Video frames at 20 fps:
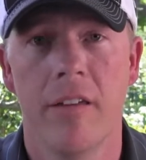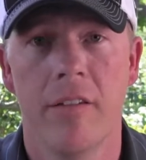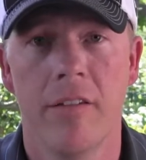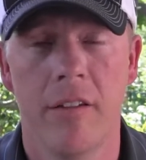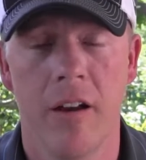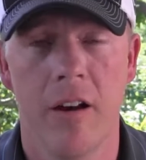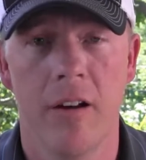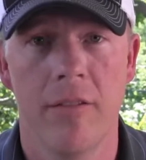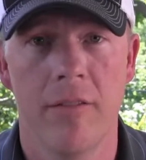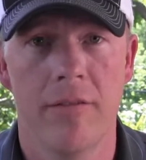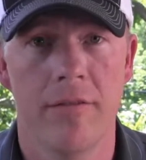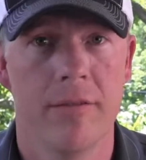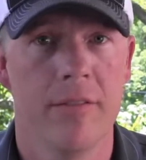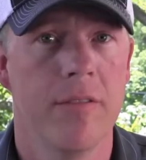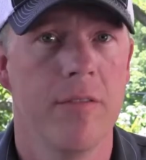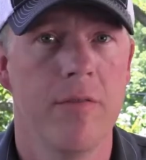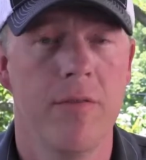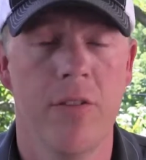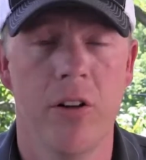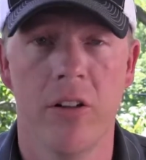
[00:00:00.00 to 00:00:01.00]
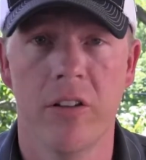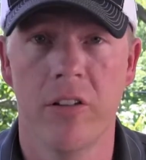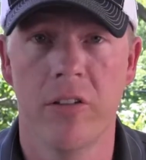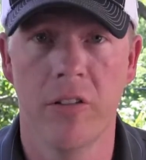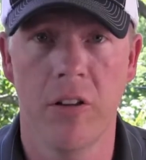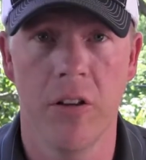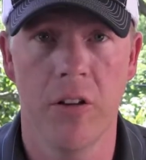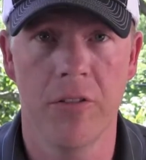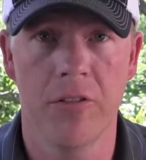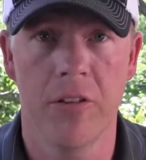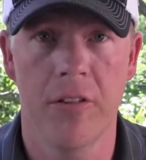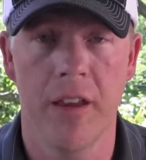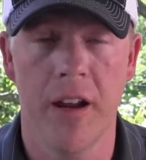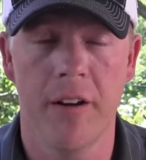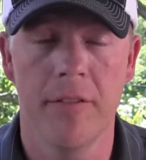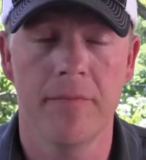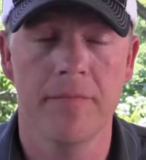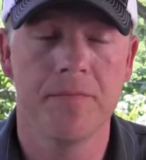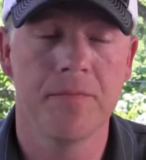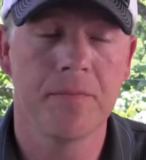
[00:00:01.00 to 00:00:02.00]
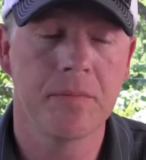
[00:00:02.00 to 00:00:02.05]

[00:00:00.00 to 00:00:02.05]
So, full disclosure there.